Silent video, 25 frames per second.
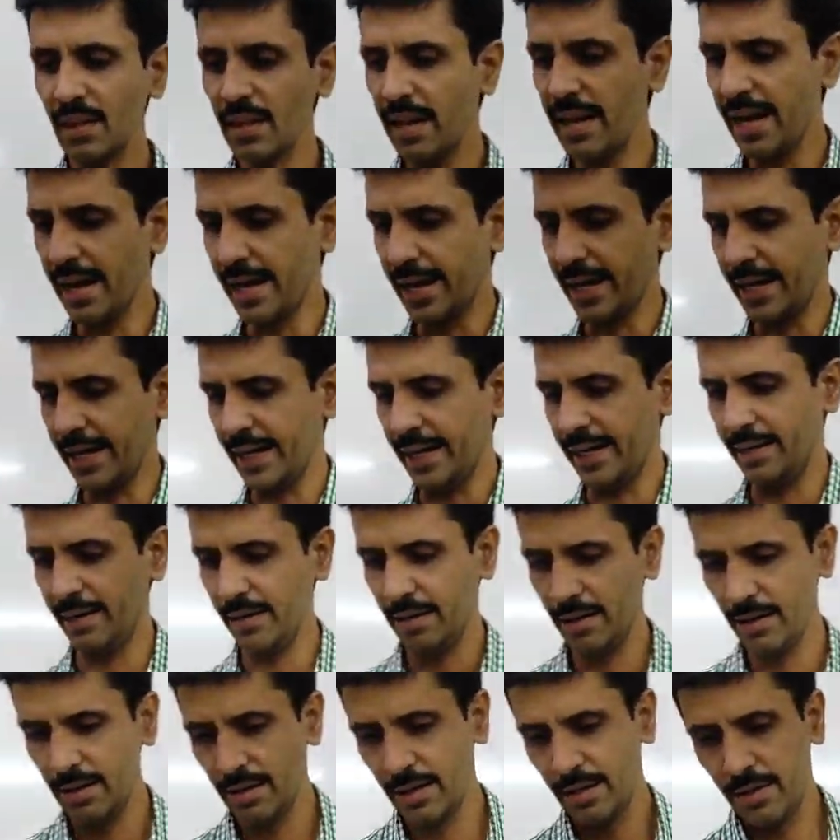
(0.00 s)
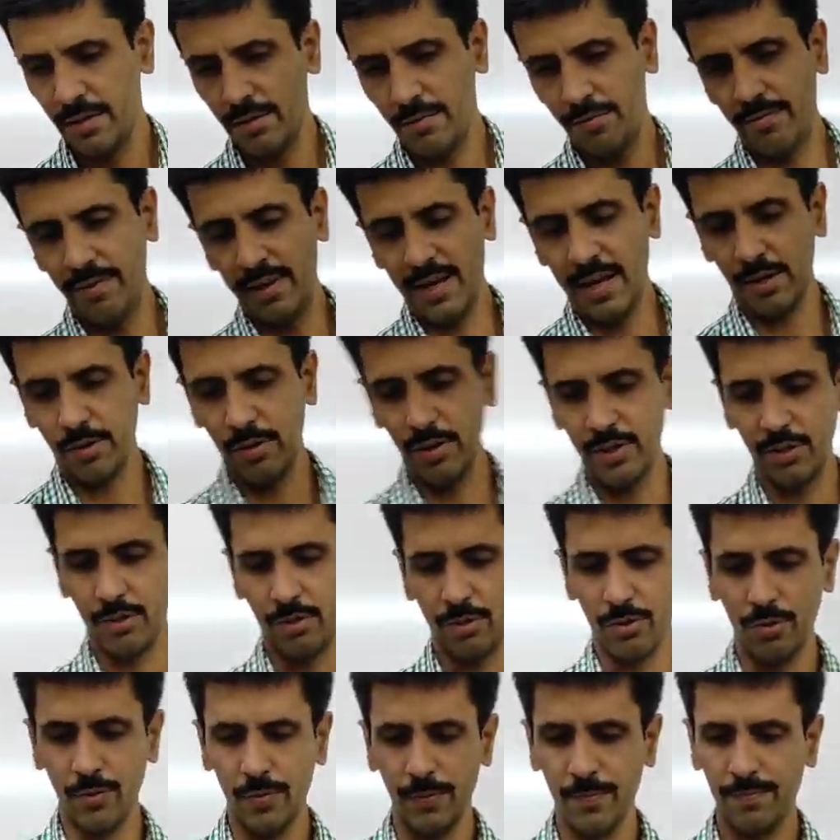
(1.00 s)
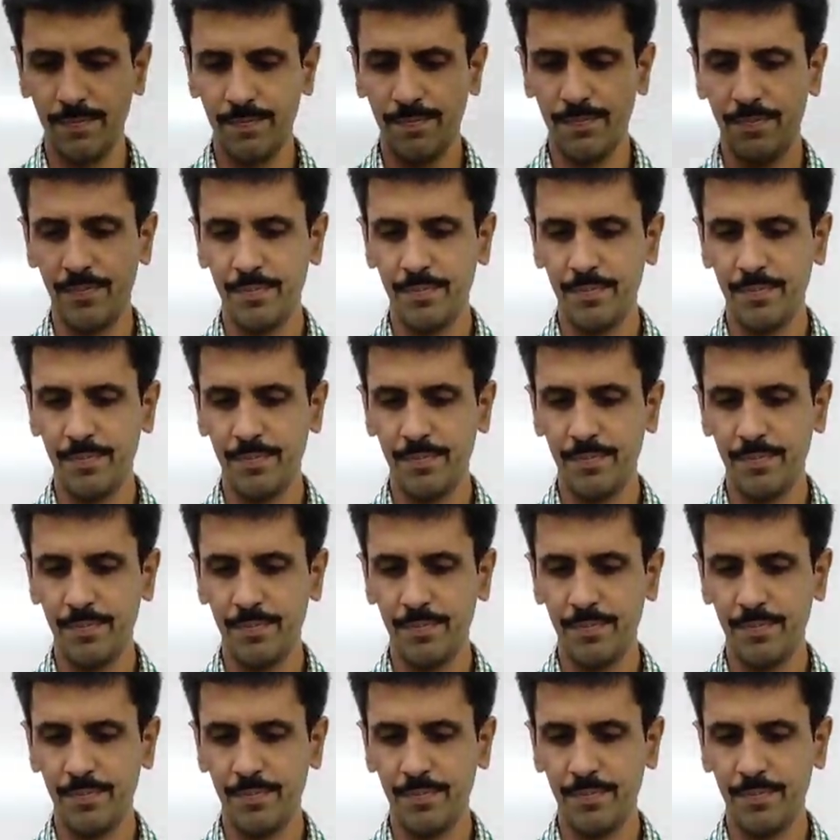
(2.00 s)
and we are going to